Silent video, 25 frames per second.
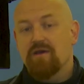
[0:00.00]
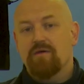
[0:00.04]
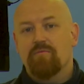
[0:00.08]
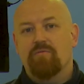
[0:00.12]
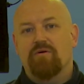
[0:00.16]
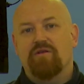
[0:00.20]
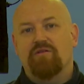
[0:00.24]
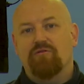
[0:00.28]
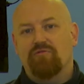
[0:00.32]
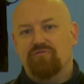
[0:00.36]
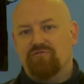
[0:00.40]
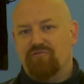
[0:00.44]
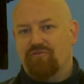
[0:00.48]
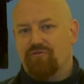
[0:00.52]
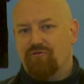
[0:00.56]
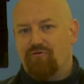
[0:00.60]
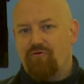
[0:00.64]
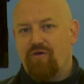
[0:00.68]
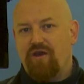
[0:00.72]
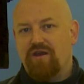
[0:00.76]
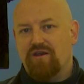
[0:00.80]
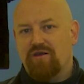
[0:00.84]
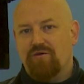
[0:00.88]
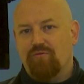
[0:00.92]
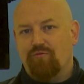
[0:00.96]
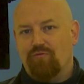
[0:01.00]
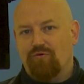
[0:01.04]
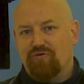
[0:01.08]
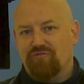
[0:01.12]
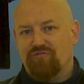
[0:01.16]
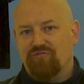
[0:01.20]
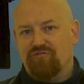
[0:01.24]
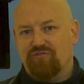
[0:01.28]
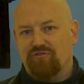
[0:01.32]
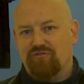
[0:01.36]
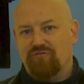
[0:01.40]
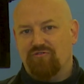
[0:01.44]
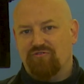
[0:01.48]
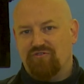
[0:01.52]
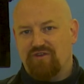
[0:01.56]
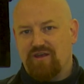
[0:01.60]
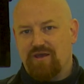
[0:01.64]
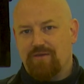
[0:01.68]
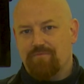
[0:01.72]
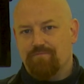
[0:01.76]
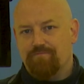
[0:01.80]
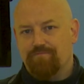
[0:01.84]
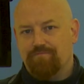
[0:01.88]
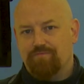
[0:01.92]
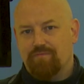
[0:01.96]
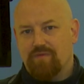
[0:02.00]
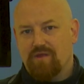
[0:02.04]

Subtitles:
but then also the gradient wasn't too steep.